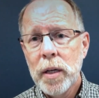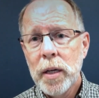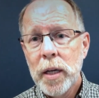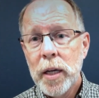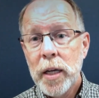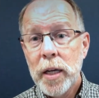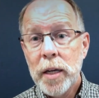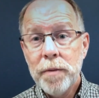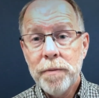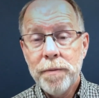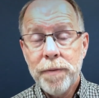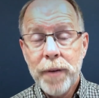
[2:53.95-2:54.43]

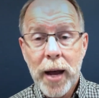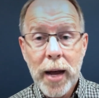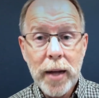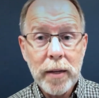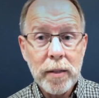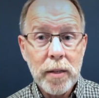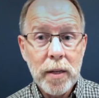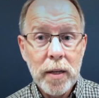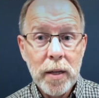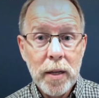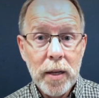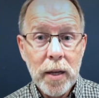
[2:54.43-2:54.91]
In
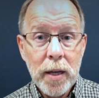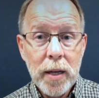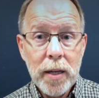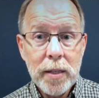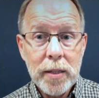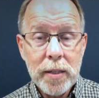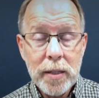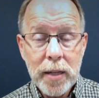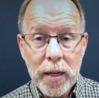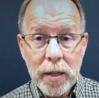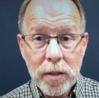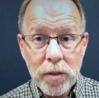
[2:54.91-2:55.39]
fact, he
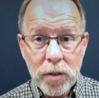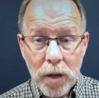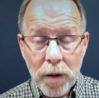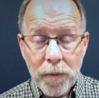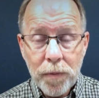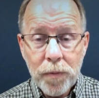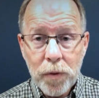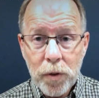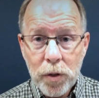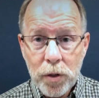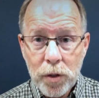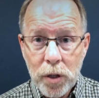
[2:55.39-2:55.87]
stands
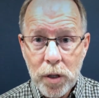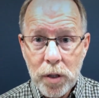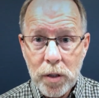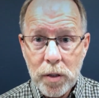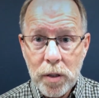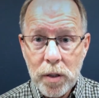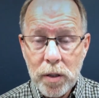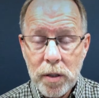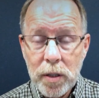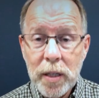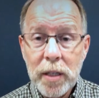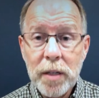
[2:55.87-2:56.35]
up for
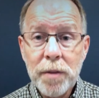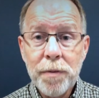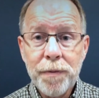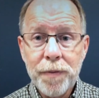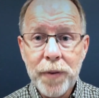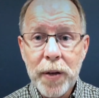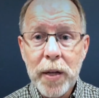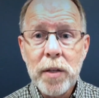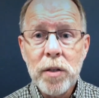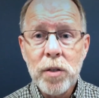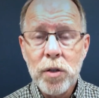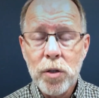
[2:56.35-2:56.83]
Jesus. He
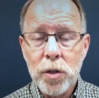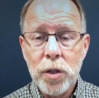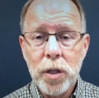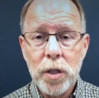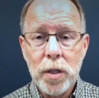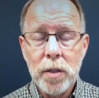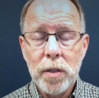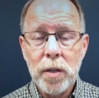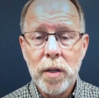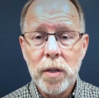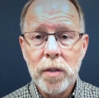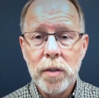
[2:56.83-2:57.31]
defends
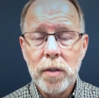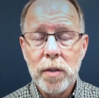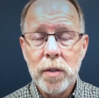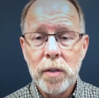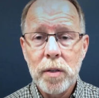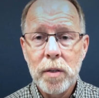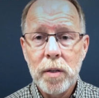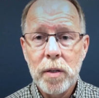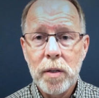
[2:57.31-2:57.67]
Jesus.